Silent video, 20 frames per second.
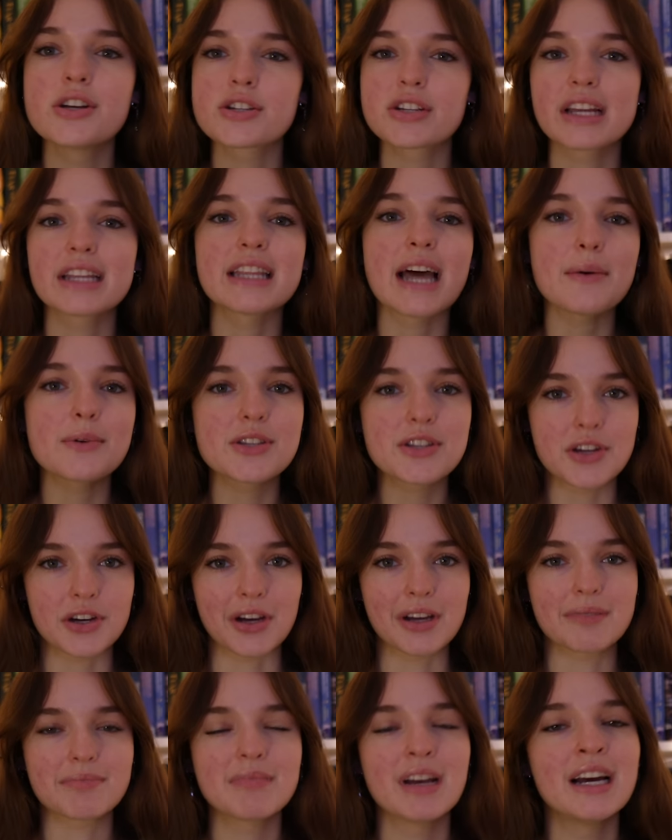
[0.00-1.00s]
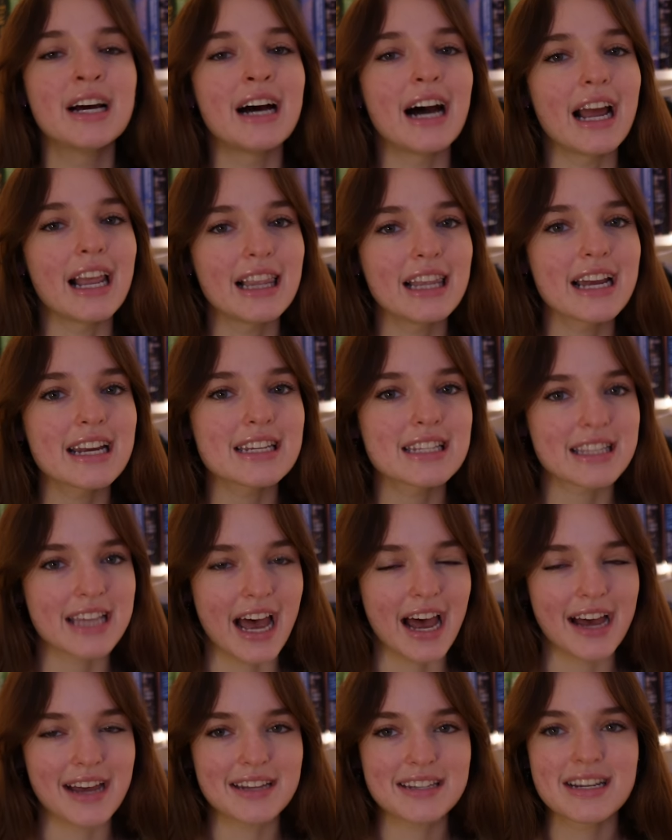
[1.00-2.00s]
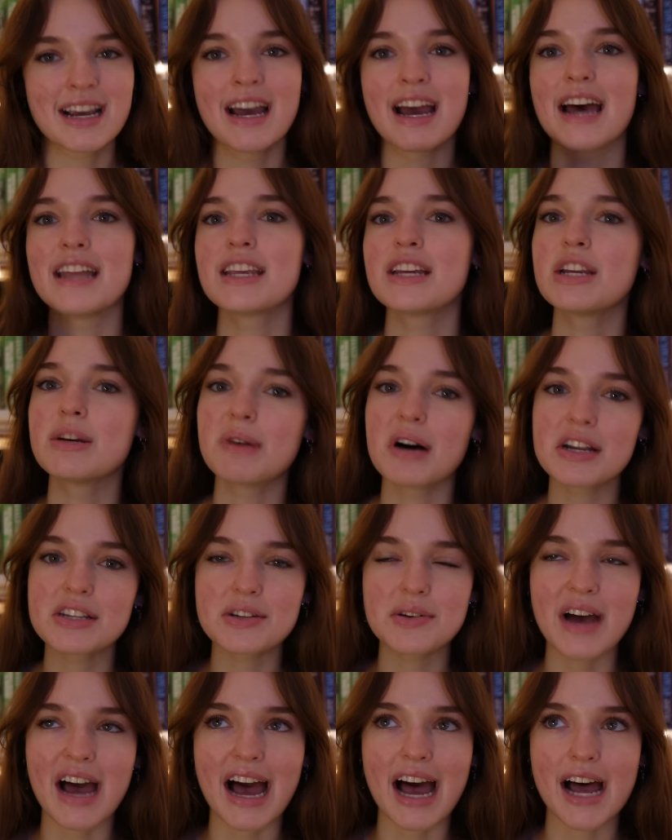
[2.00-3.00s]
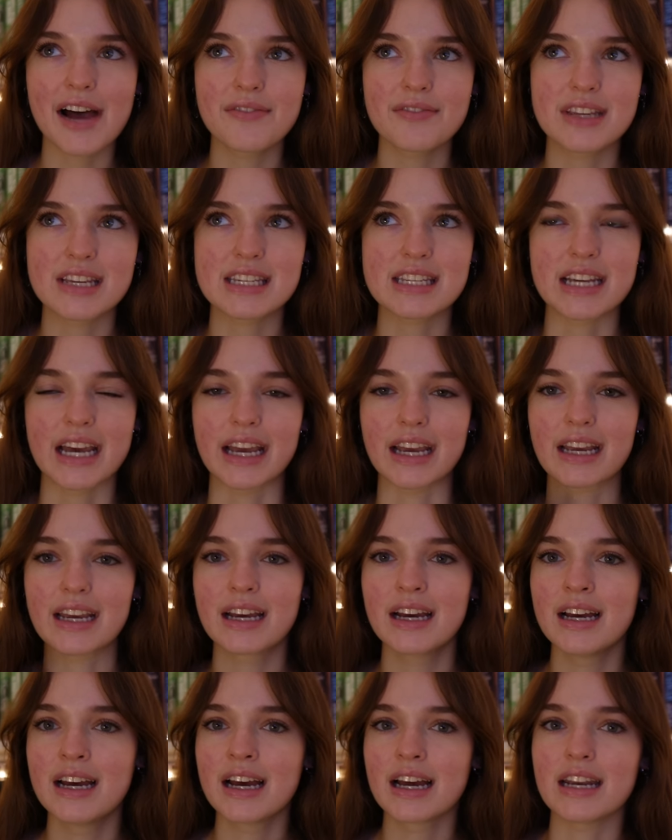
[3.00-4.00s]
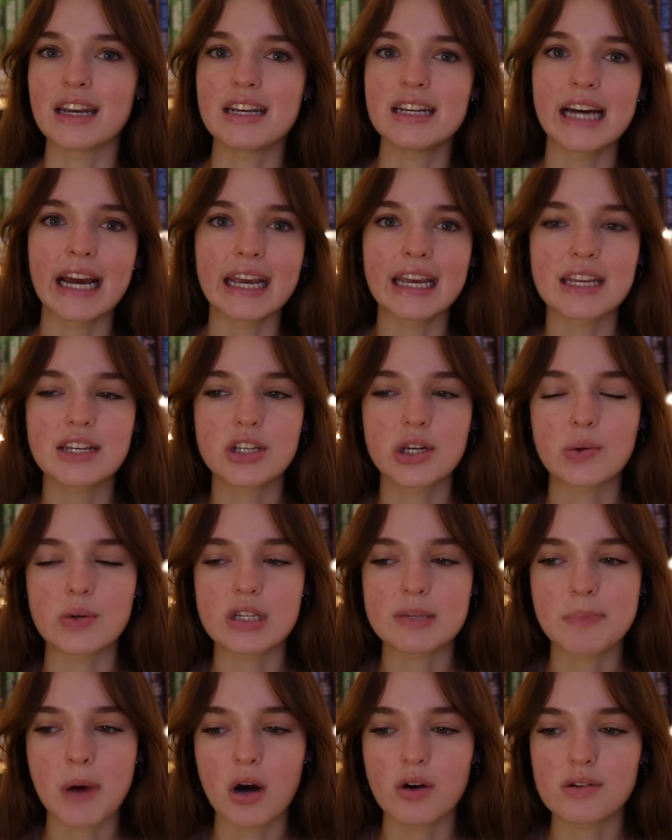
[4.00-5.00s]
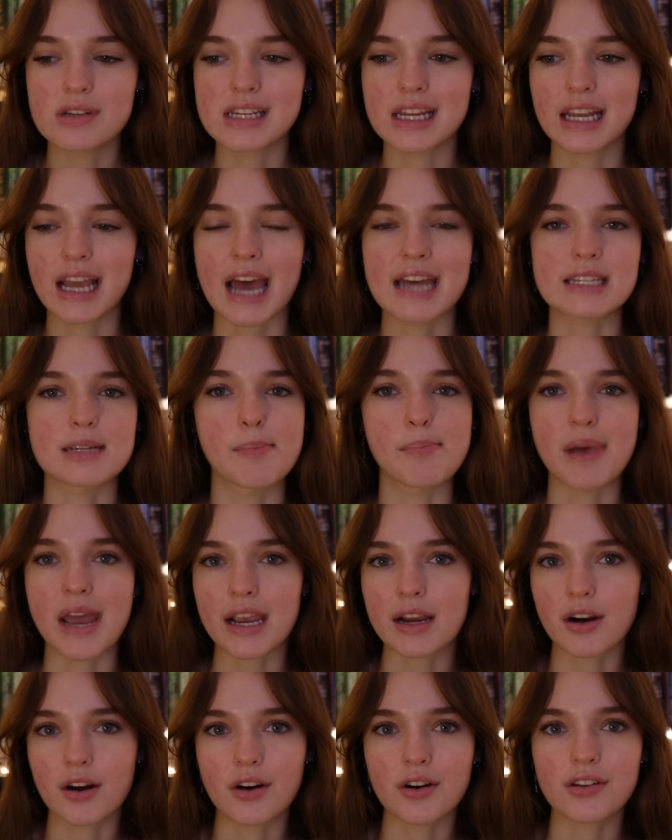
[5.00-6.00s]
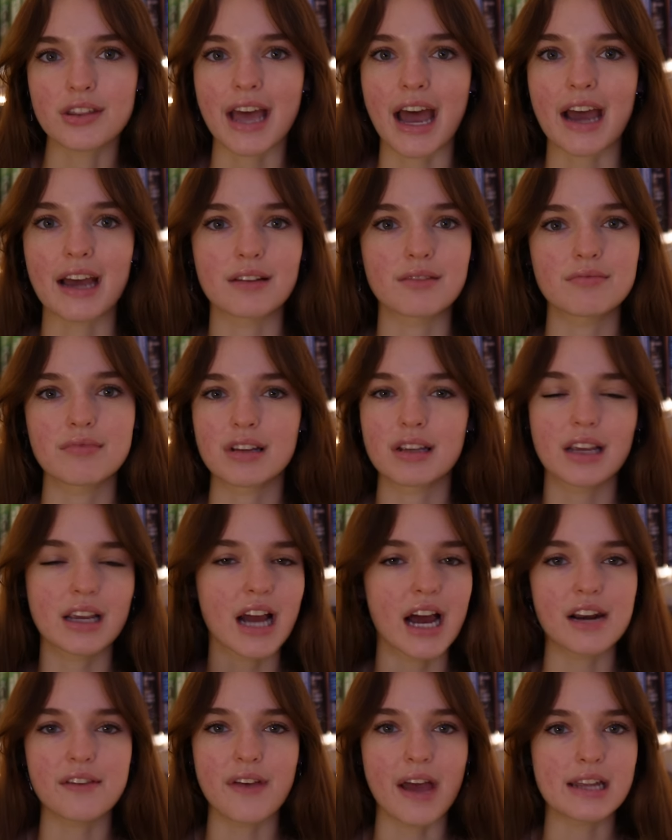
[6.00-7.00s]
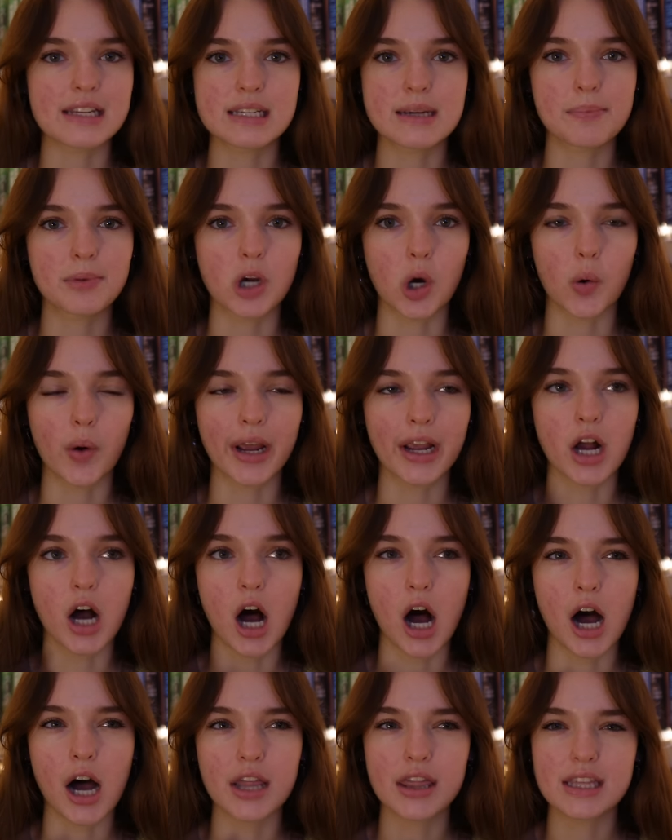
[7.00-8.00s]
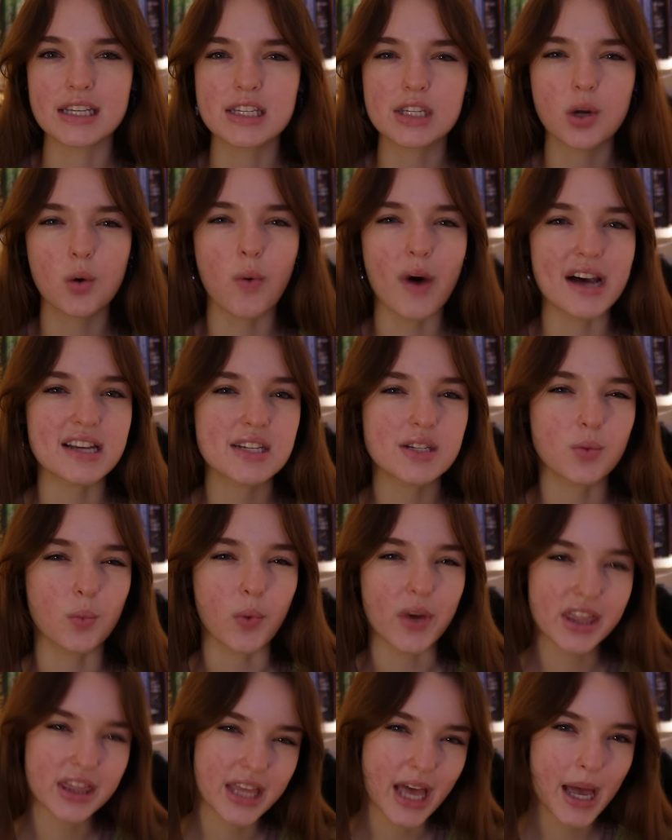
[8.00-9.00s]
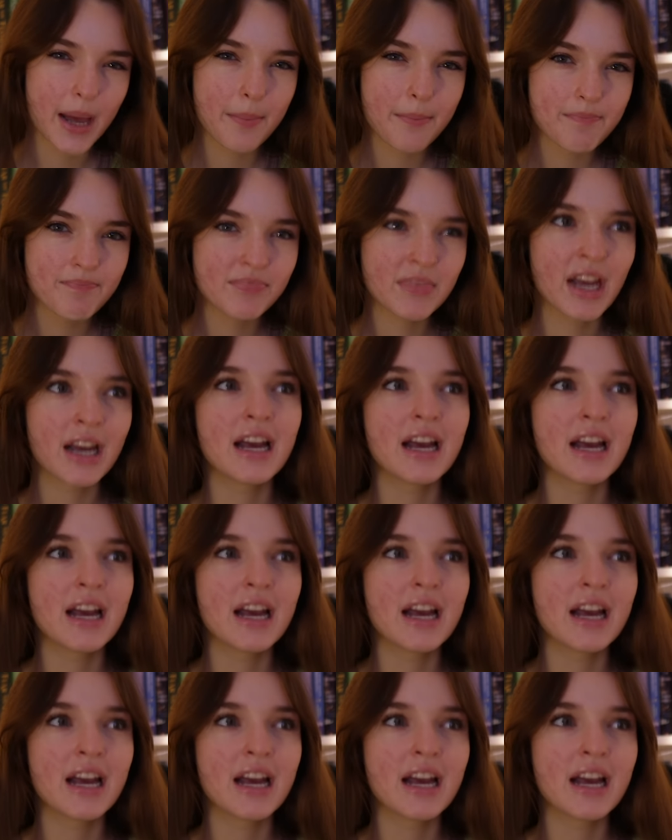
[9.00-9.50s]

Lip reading: So like, that was good. I liked that. And then you also have this like knight who is posing as a baker that kind of ends up going on this quest with them.